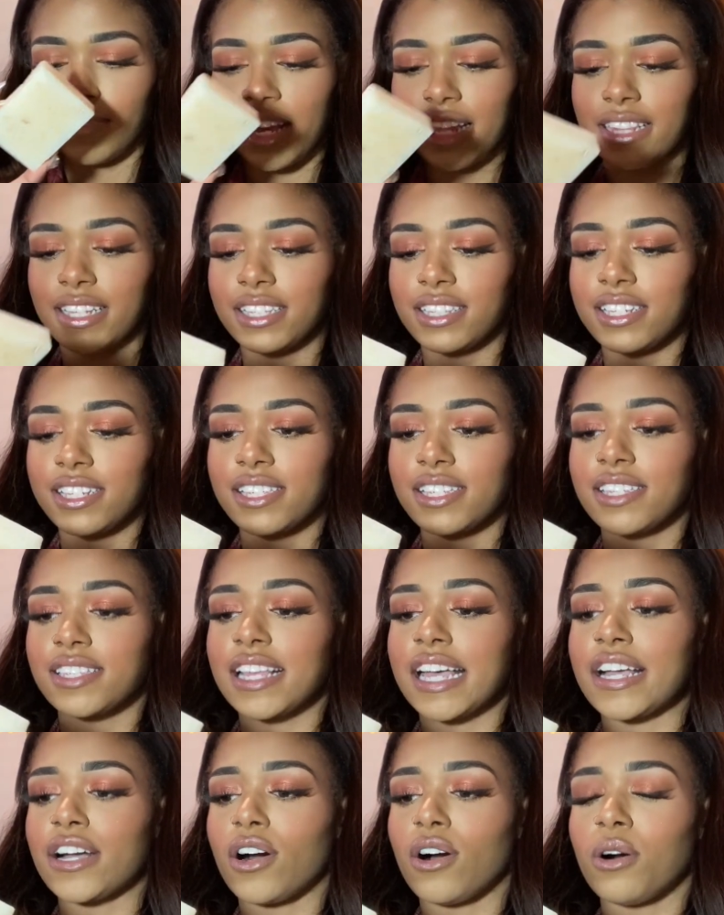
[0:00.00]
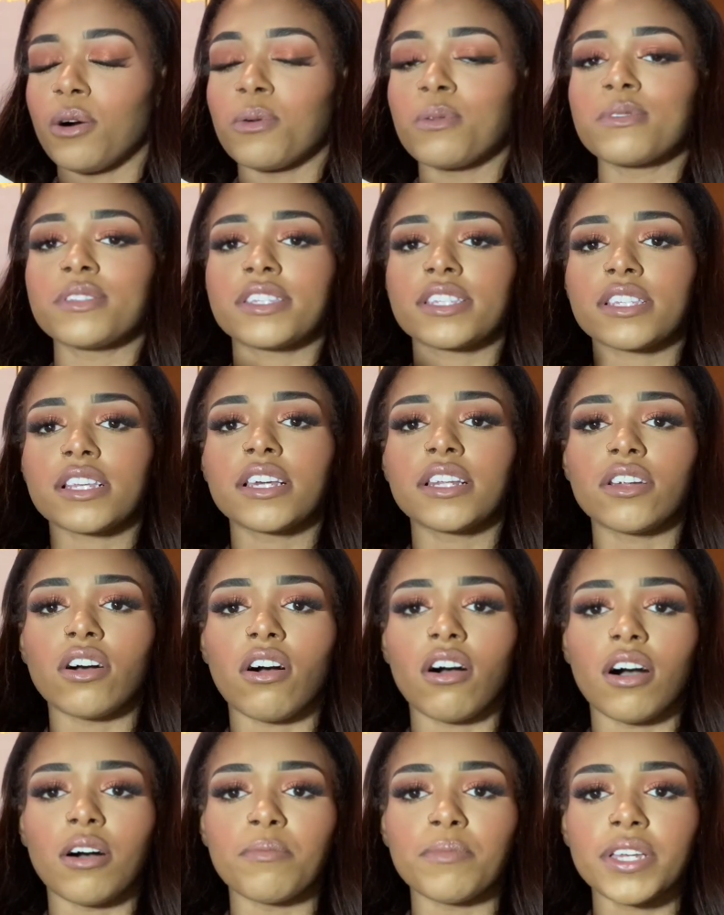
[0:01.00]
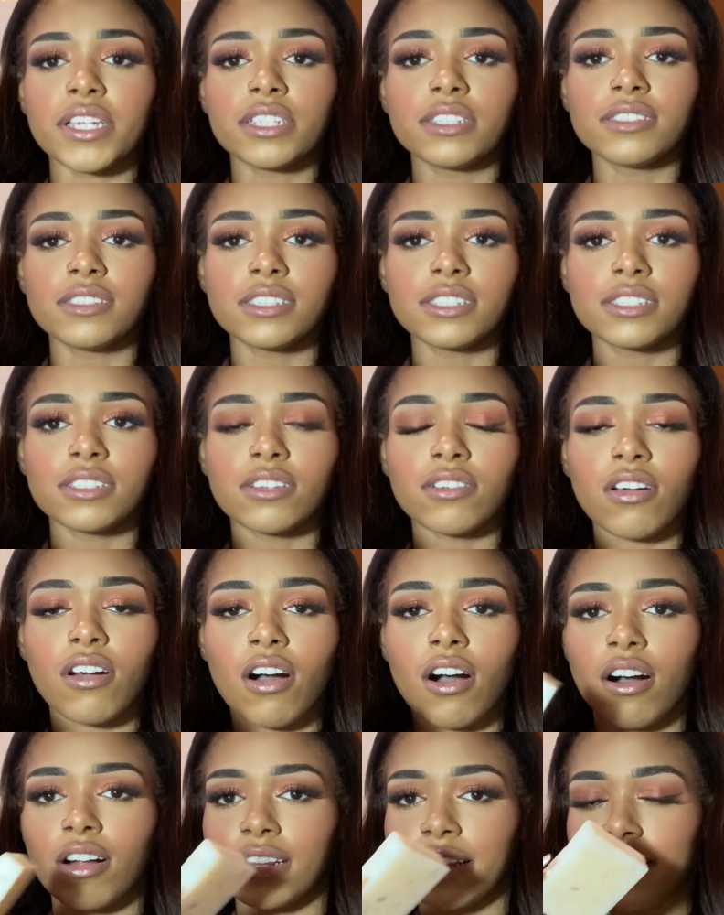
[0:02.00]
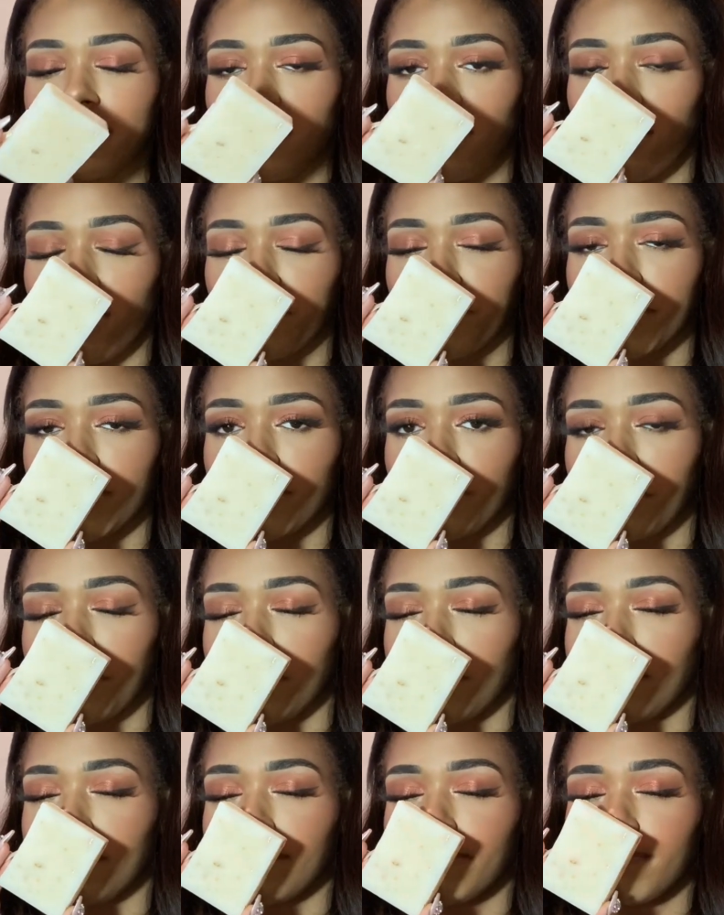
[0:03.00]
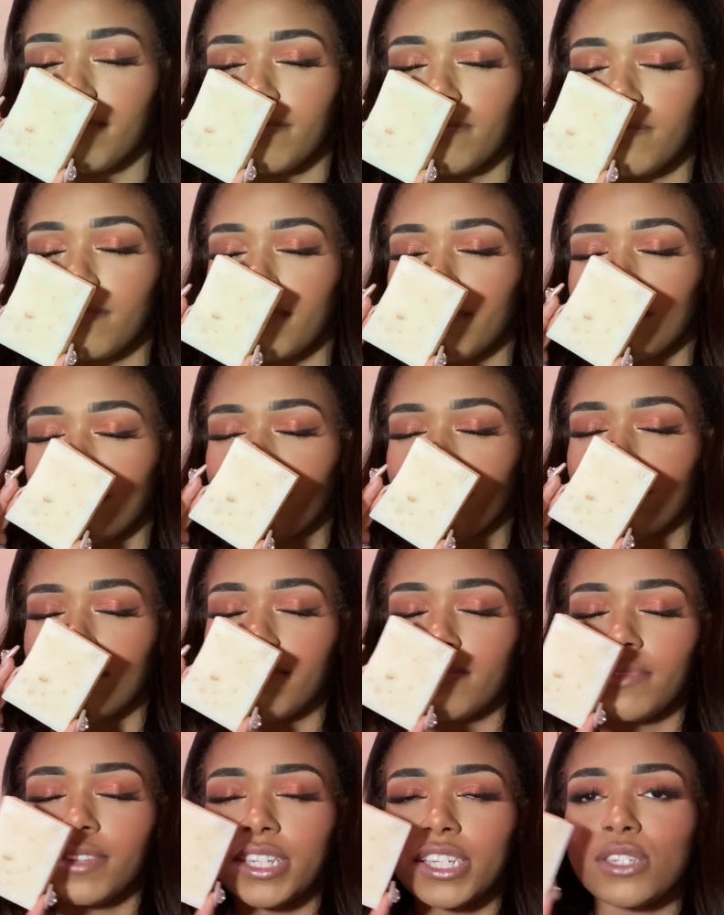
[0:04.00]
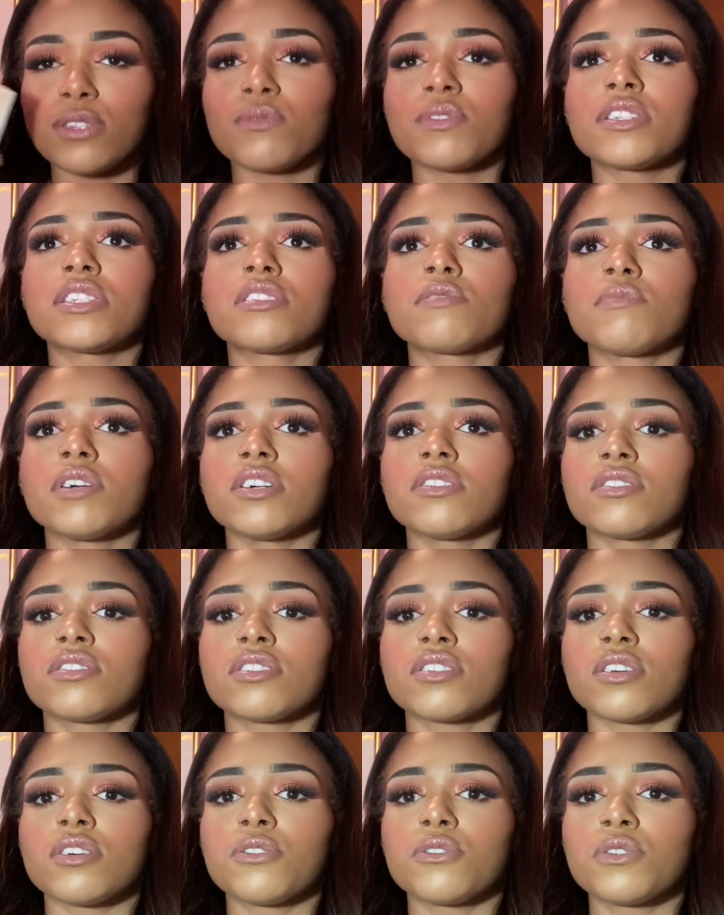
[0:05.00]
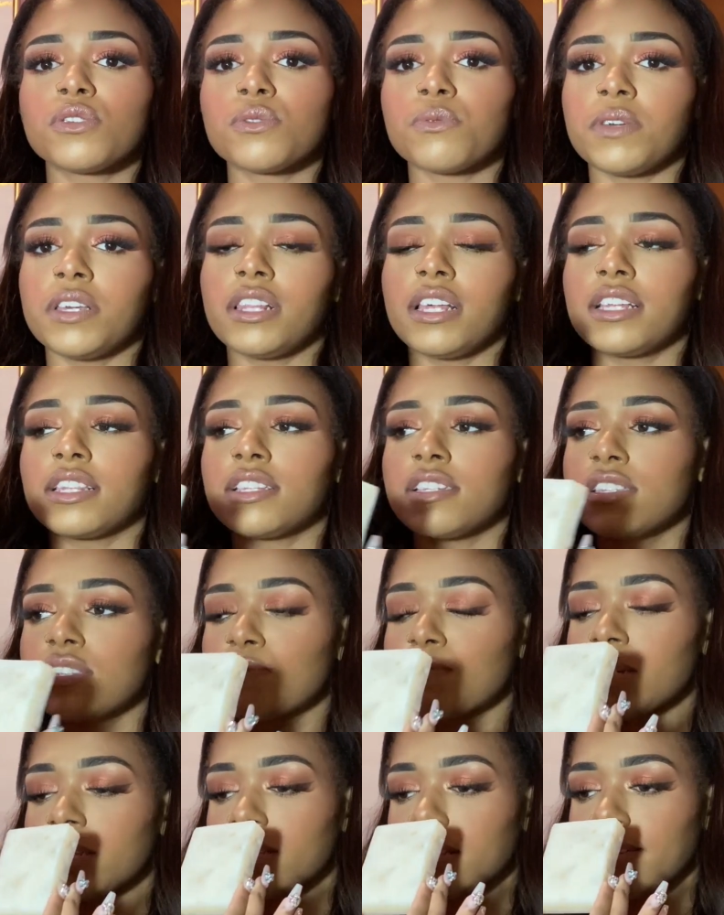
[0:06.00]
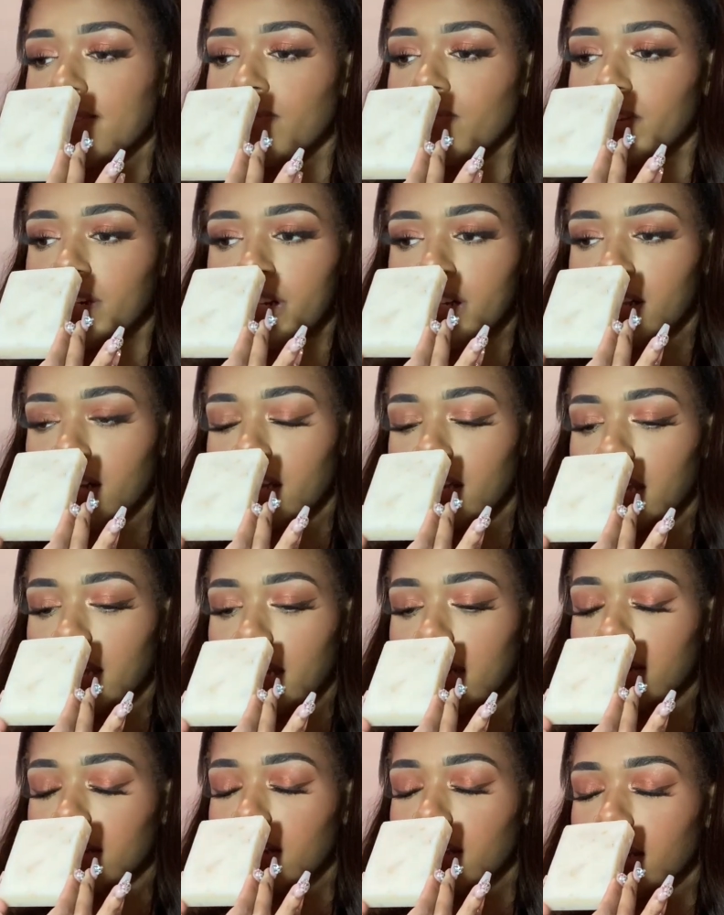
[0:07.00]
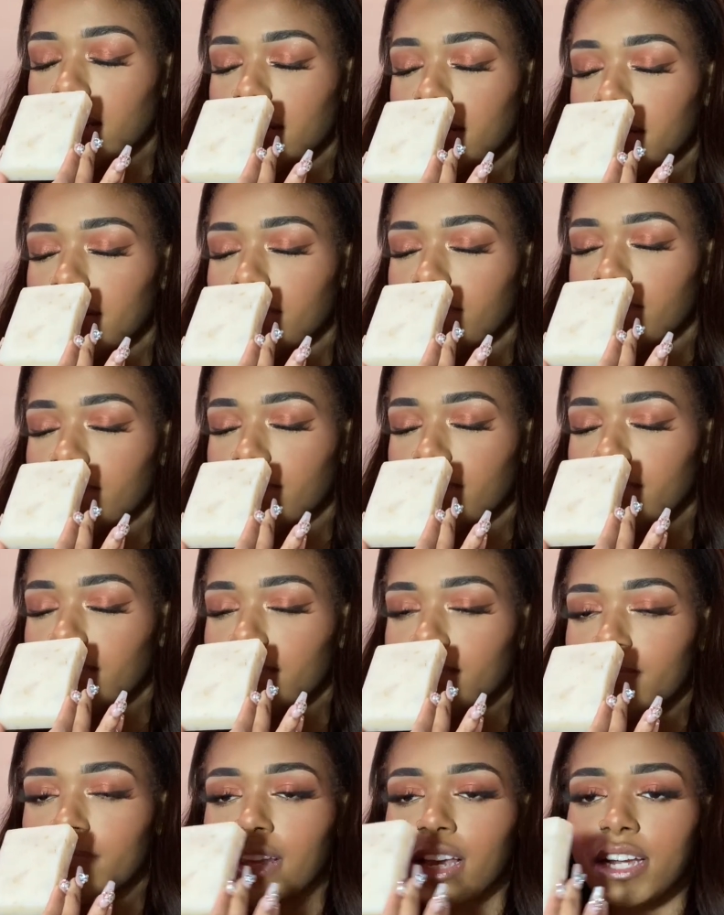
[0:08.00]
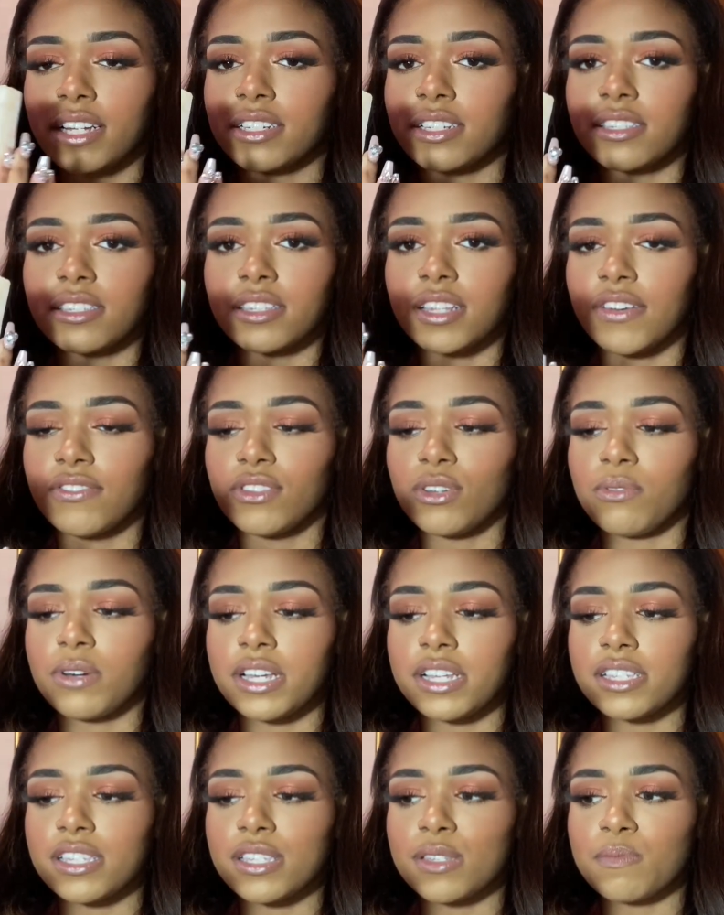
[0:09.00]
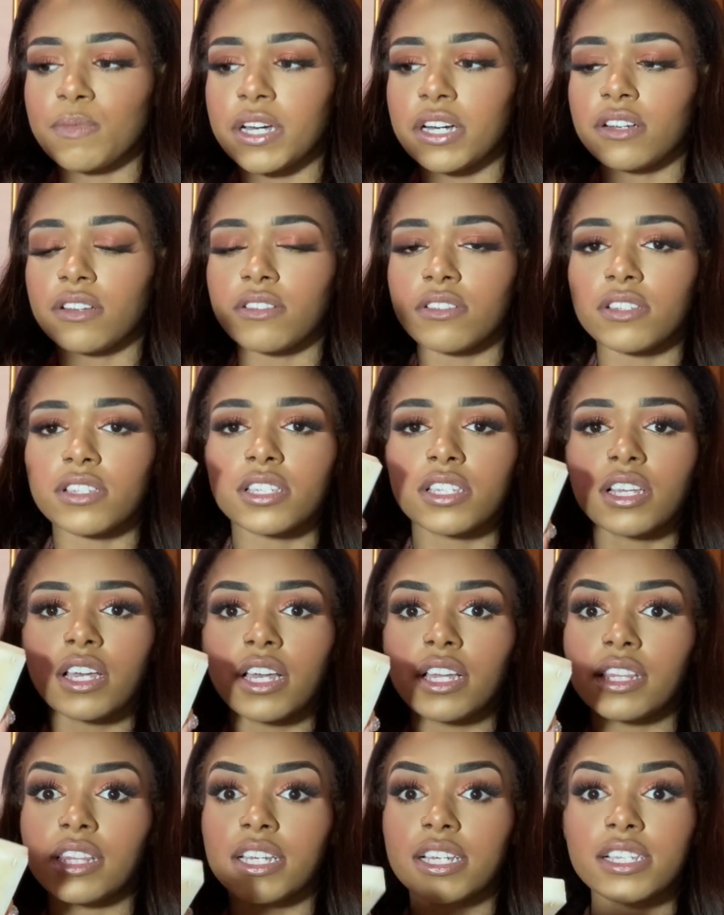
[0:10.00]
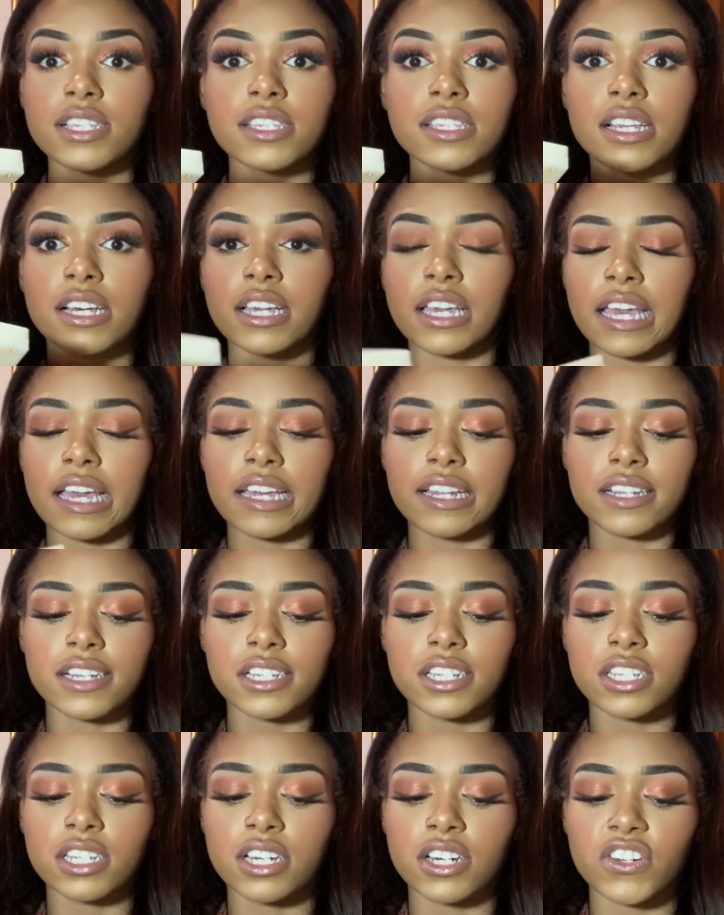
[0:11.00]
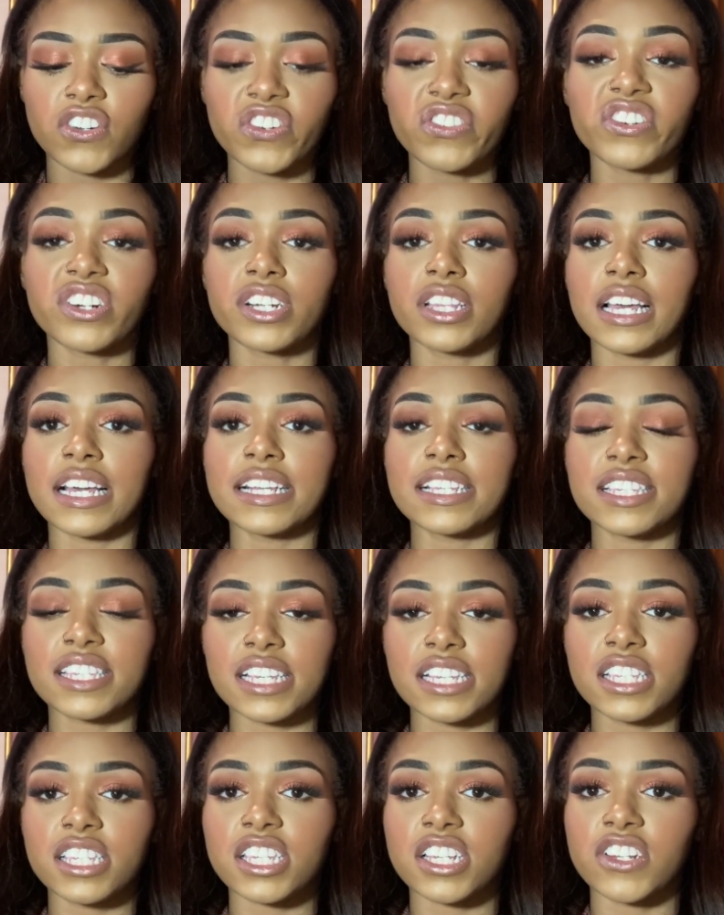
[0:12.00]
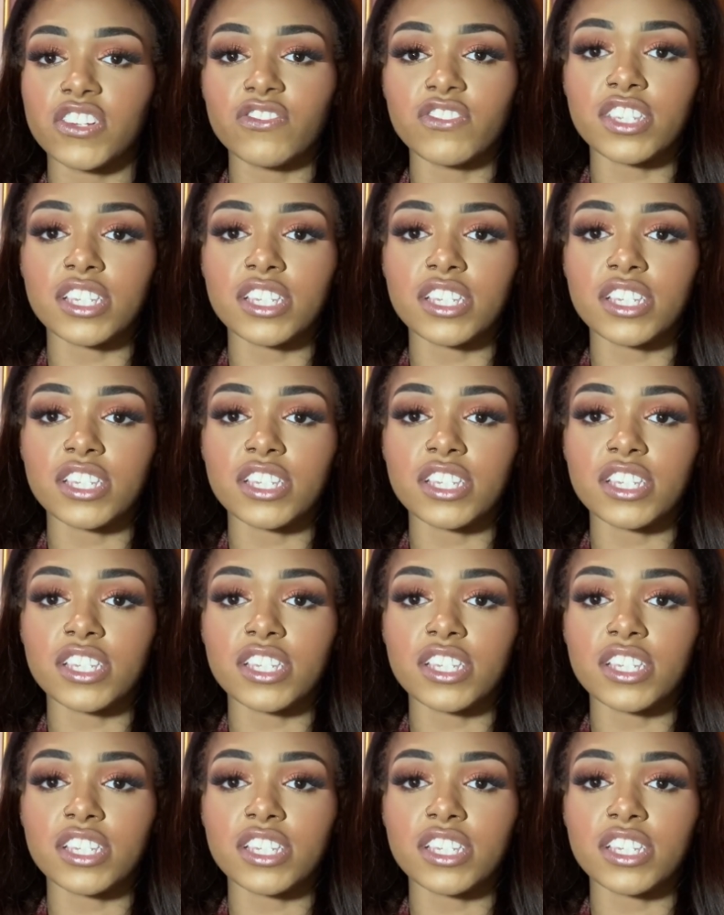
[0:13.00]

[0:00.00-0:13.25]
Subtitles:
I think this is like oats and almonds, like almond oil. This one smells so sweet. Like, this smells like vanilla candy, and I just love the way it smells. This again is good for like sensitive